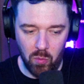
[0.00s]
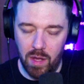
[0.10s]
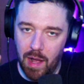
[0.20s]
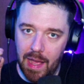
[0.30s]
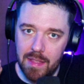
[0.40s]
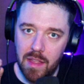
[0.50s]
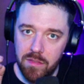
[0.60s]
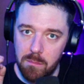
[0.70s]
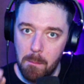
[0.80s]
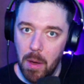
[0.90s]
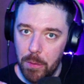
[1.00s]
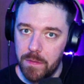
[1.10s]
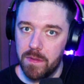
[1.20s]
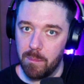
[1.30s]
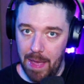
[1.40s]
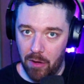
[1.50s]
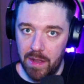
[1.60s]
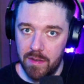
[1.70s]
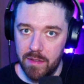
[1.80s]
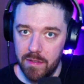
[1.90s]
and what I love most
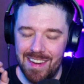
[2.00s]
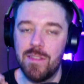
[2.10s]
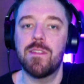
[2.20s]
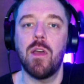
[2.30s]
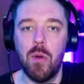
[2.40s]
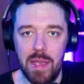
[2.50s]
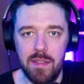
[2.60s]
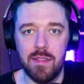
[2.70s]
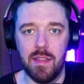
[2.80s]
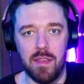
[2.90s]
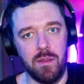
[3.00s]
about it, it is so easy to